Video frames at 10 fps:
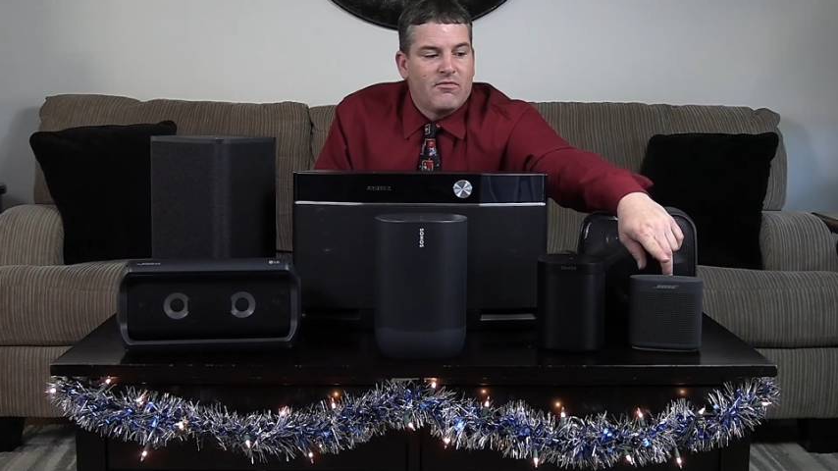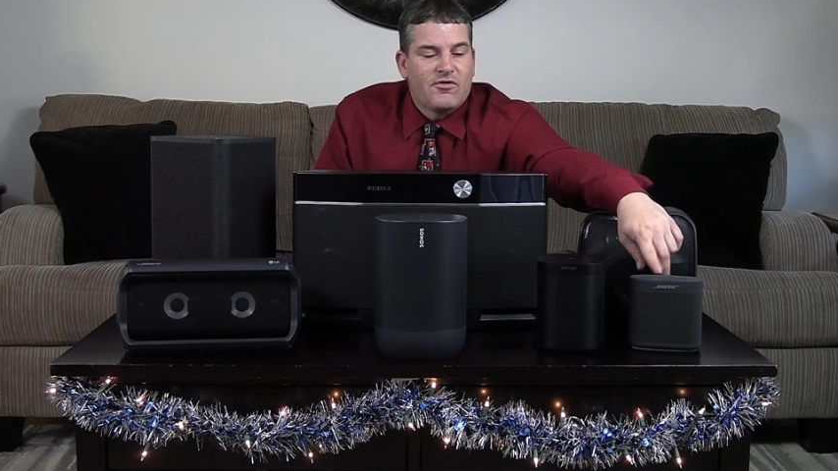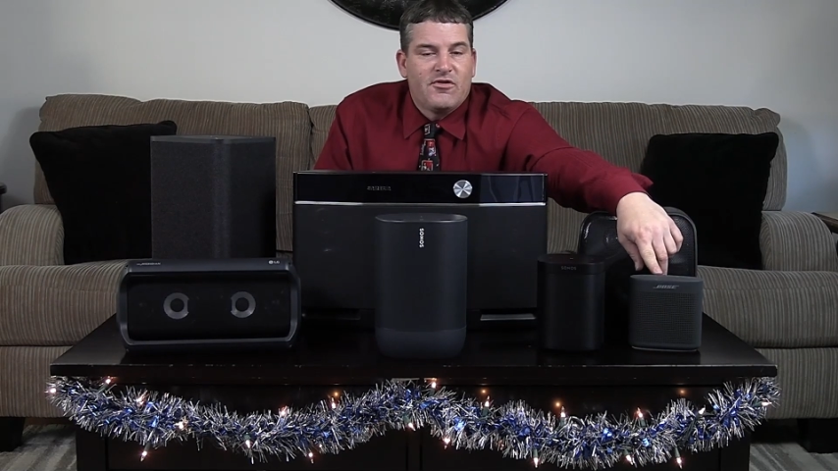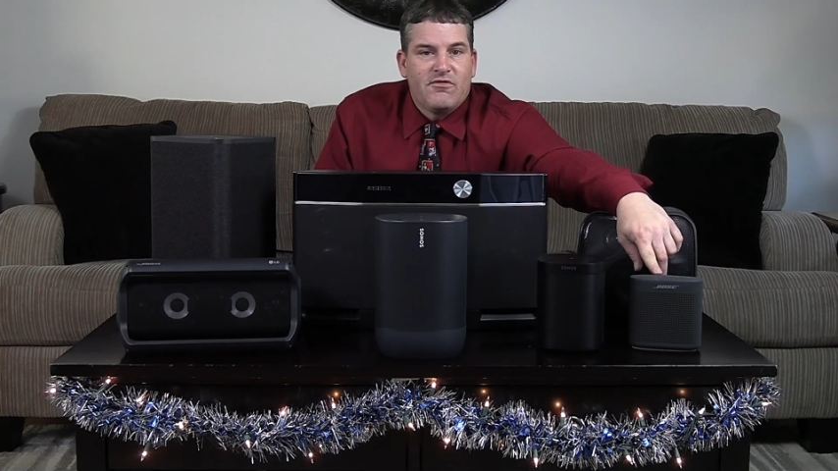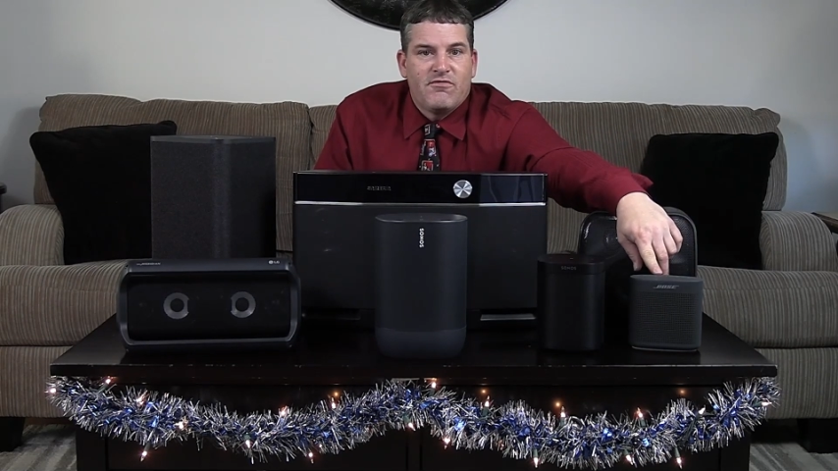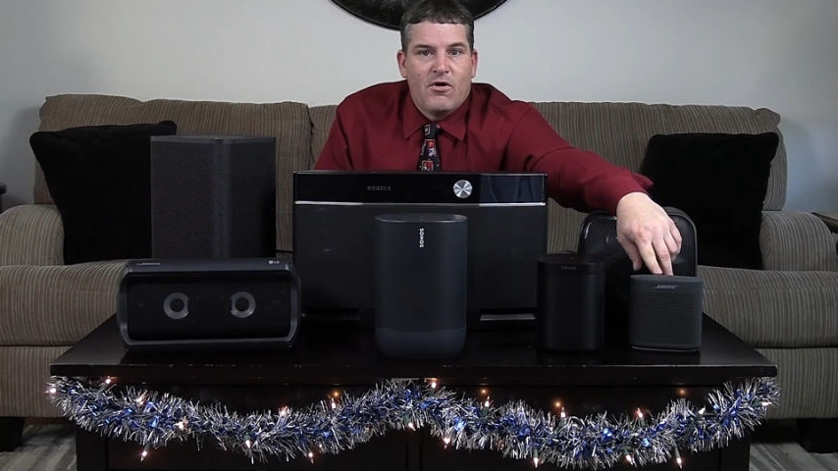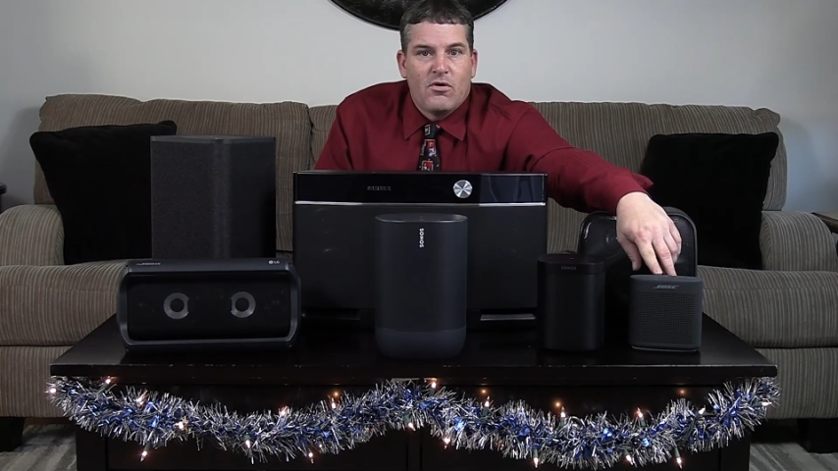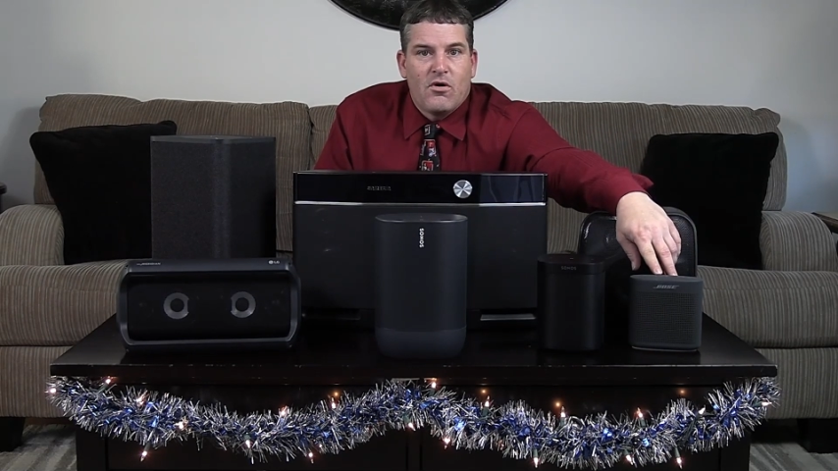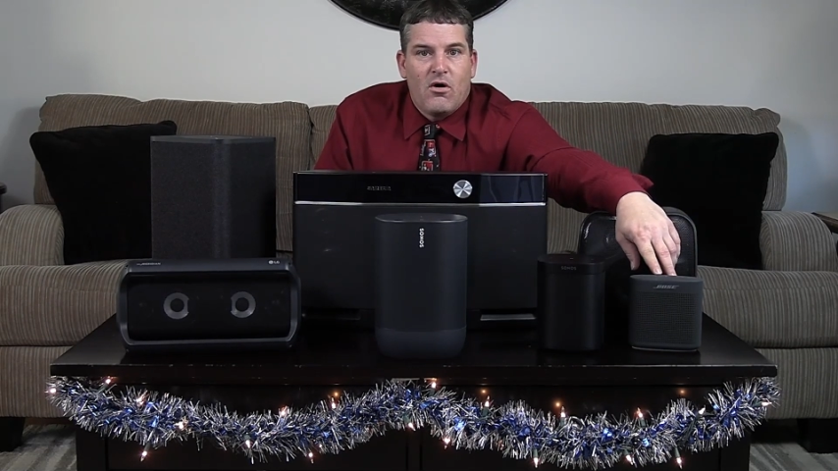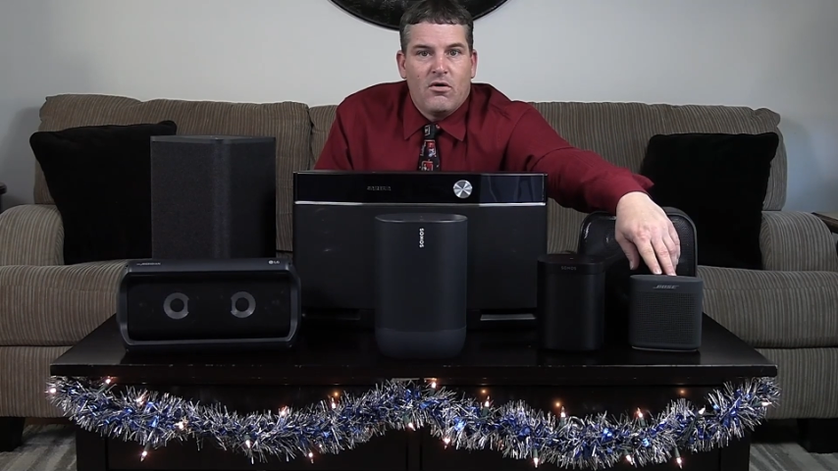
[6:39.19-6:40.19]
receive
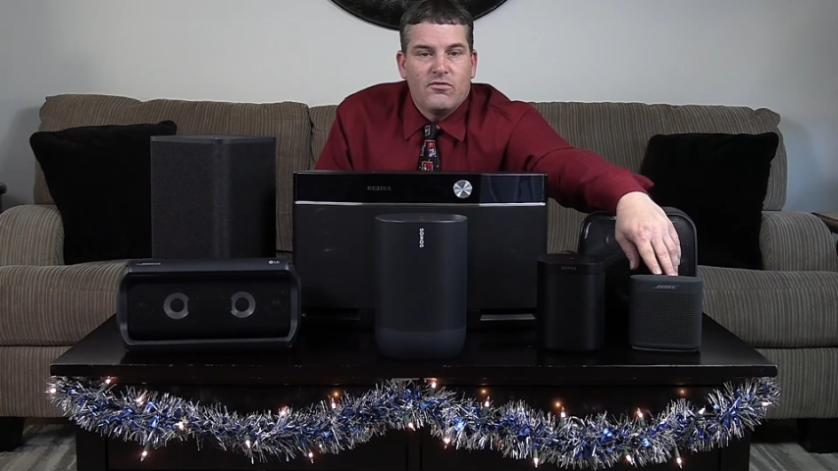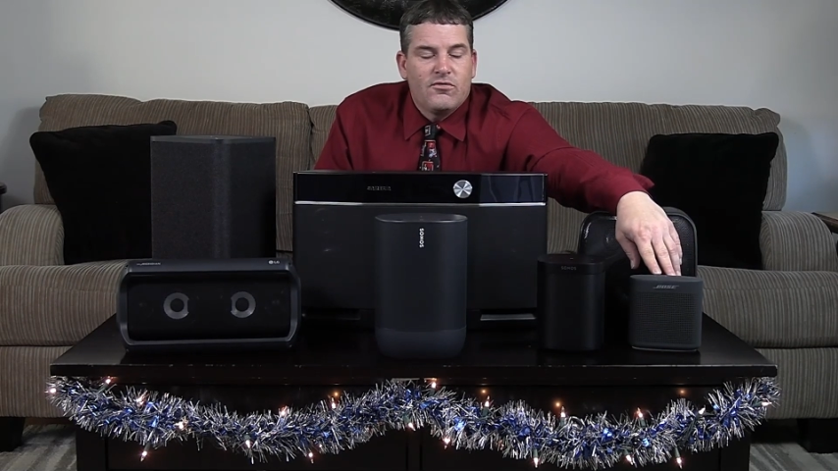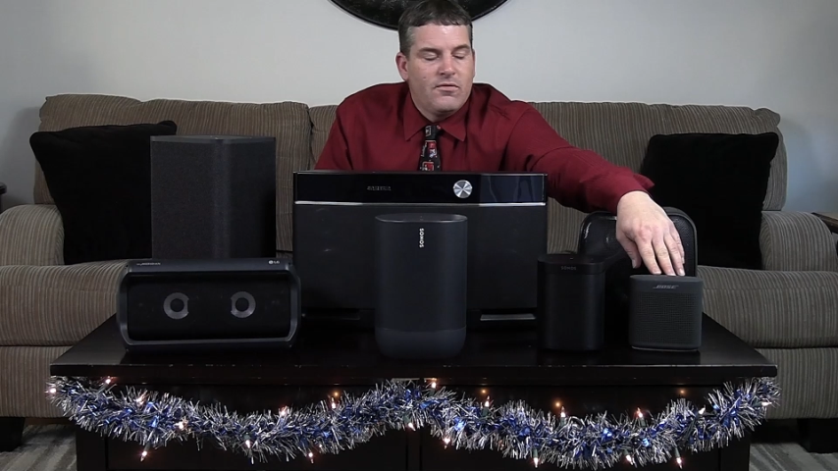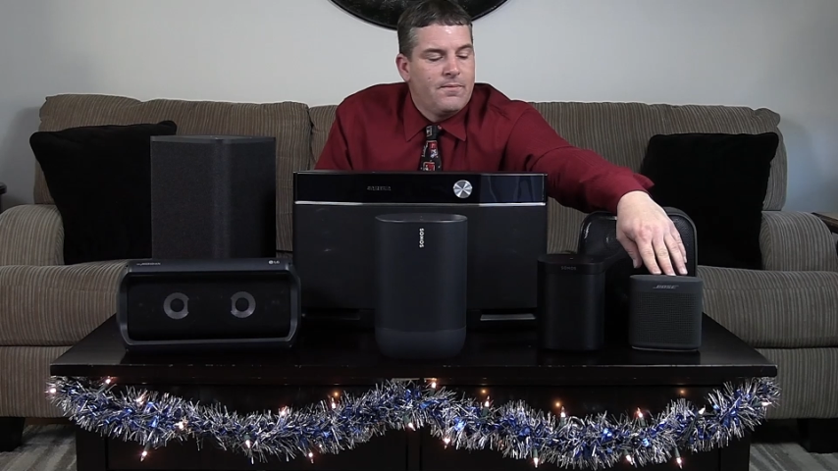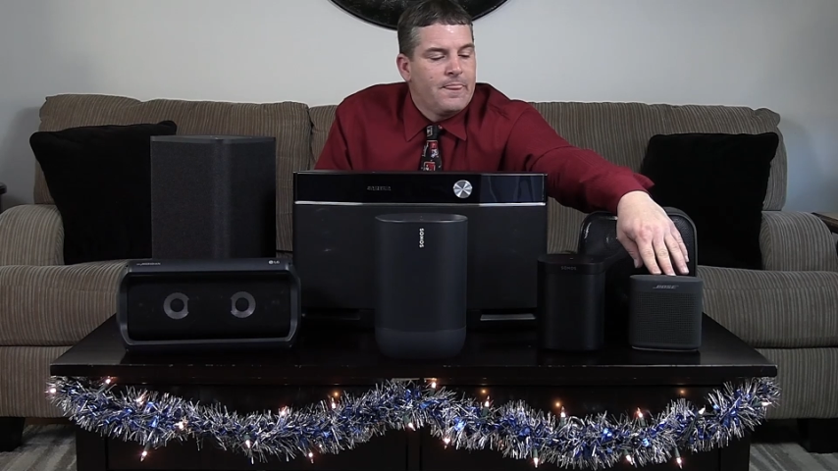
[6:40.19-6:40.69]
phone calls.